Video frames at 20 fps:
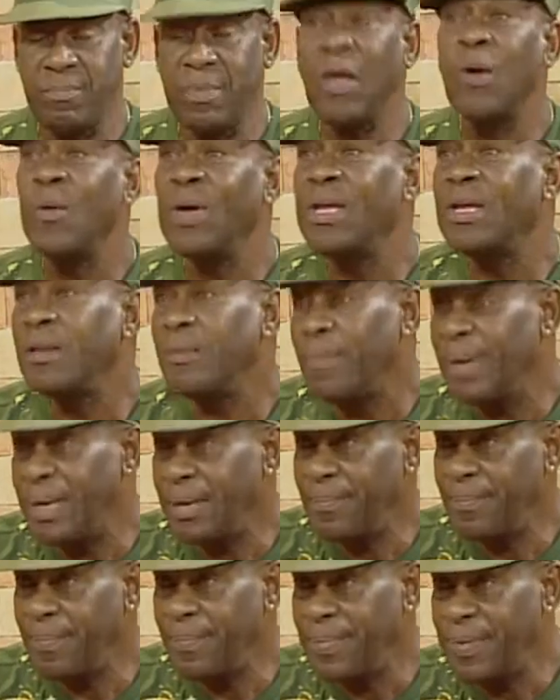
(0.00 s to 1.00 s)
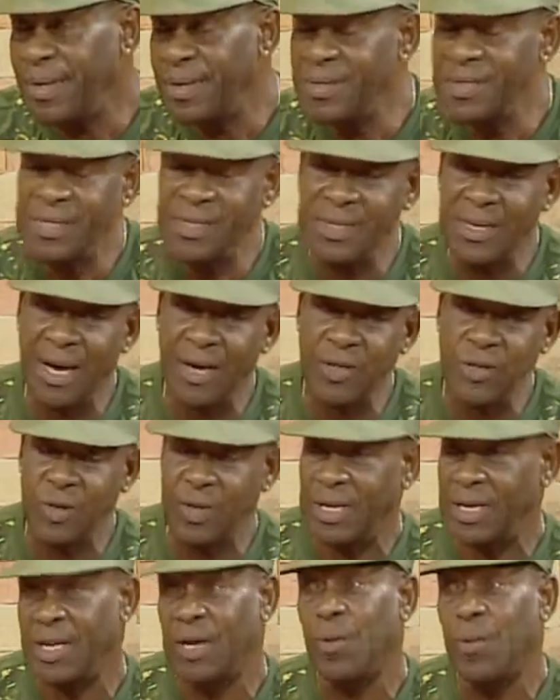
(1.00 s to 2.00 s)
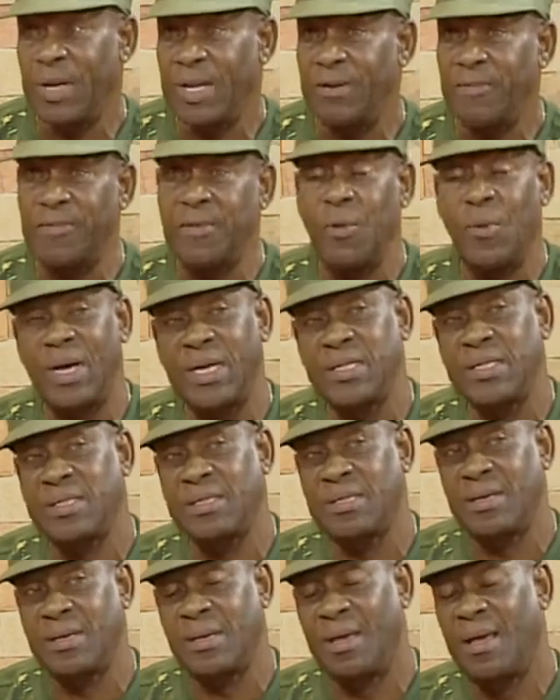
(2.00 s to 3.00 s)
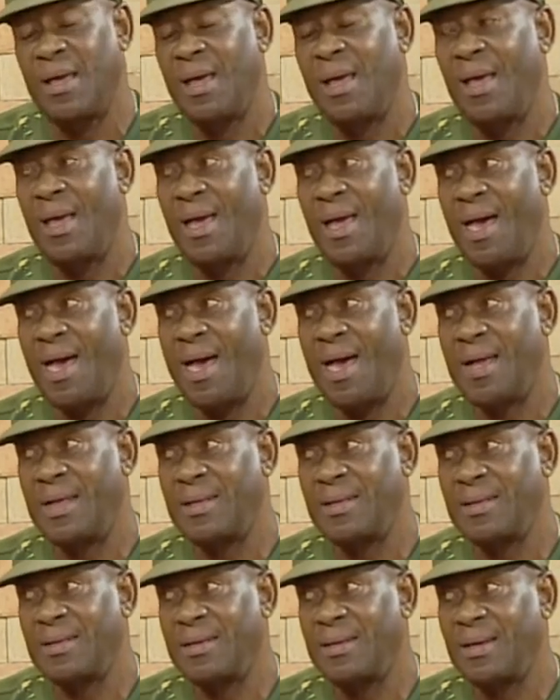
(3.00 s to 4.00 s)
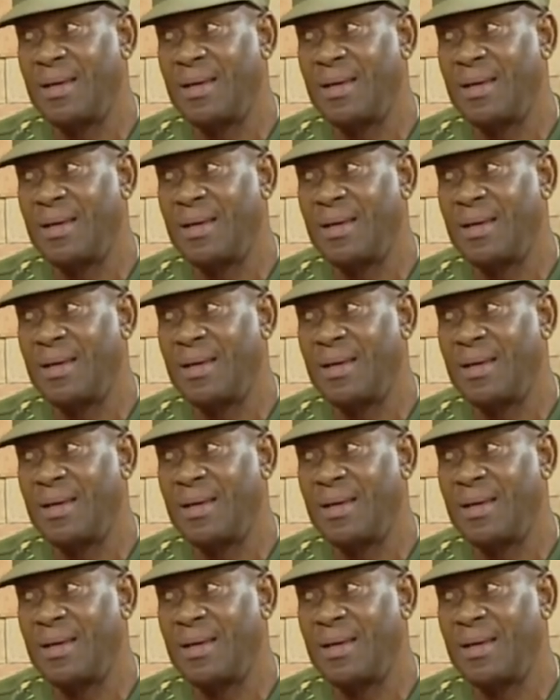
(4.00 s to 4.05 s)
Queen of the Bay. Mm -hmm. She's actually the Queen of the West. And